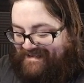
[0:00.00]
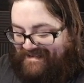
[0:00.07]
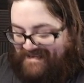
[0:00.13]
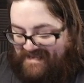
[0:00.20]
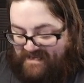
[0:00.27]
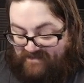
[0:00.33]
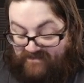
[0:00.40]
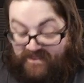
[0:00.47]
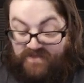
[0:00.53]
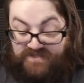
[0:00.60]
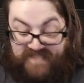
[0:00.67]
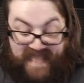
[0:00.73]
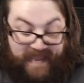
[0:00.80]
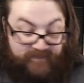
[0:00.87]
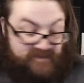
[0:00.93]
and there's
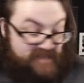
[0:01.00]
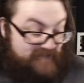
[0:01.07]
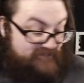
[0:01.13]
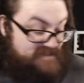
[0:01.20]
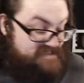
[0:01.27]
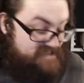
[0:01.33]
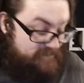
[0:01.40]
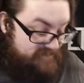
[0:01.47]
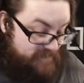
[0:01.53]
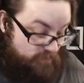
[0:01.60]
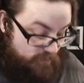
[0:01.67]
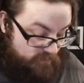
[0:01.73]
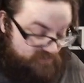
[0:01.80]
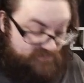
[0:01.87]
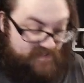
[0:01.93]
that. But that was something. One
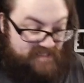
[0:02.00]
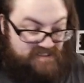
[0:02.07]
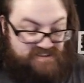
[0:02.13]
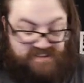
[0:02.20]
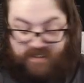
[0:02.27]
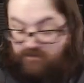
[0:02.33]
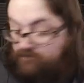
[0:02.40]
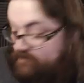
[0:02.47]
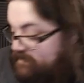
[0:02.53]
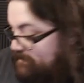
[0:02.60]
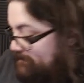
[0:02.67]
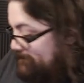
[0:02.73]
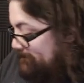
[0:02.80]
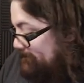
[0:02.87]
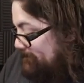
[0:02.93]
more thing to show.
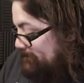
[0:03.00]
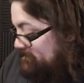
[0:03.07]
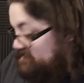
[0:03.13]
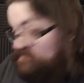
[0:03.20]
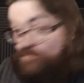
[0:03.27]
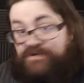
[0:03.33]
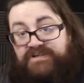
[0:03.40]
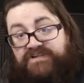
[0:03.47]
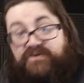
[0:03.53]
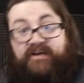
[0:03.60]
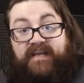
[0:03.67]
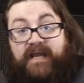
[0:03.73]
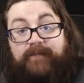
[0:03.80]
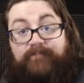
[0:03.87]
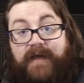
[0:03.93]
Since we're just doing an
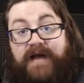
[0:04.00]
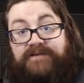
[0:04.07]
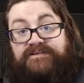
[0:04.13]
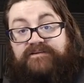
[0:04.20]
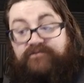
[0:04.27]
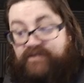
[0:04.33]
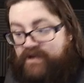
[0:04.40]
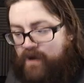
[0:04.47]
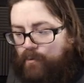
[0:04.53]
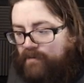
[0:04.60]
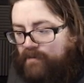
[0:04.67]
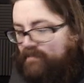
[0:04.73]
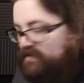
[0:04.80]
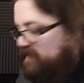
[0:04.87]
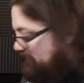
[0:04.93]
unboxing video, I want to
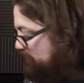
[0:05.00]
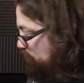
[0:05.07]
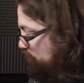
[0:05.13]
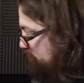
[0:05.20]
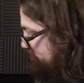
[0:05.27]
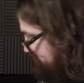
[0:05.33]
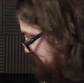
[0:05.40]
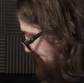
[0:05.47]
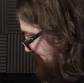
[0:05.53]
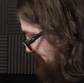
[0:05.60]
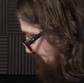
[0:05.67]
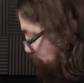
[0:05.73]
become like one of that one